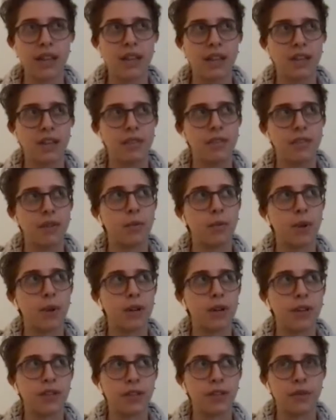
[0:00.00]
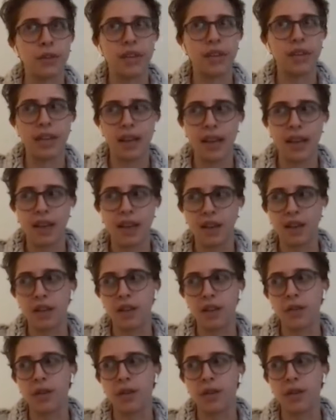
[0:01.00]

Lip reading: And then if you want to do it again,